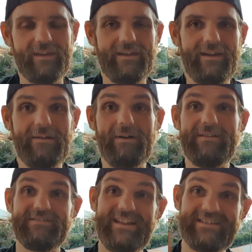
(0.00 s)
Anyway,
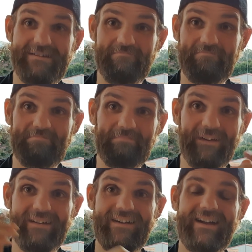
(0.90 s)
so that's it.
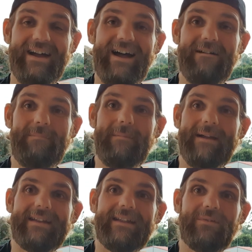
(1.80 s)
I'll be
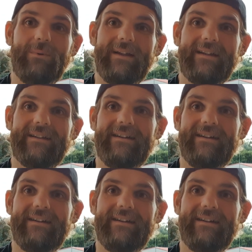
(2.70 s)
back next week